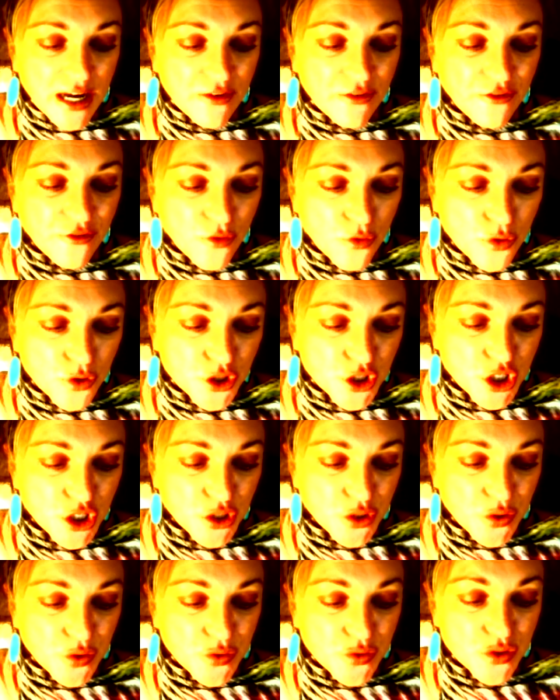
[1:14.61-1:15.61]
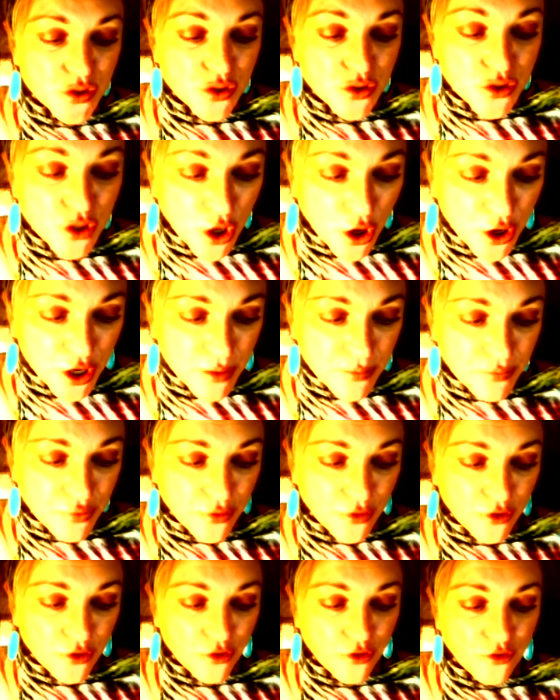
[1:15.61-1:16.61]
fortunes don't
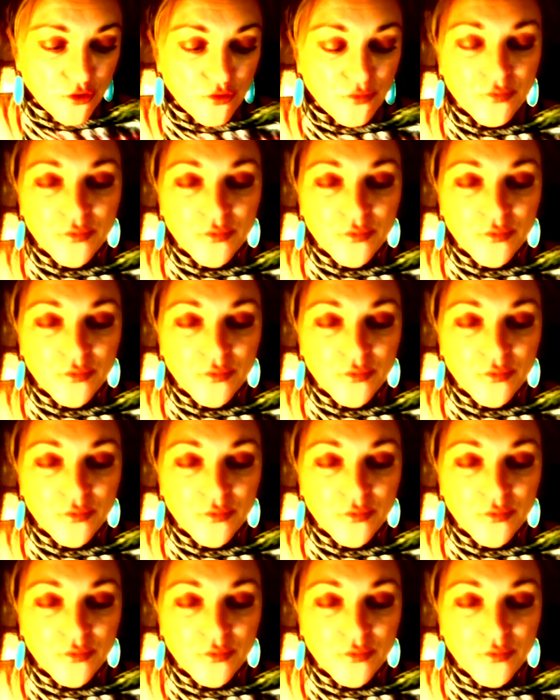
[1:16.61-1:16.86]
improve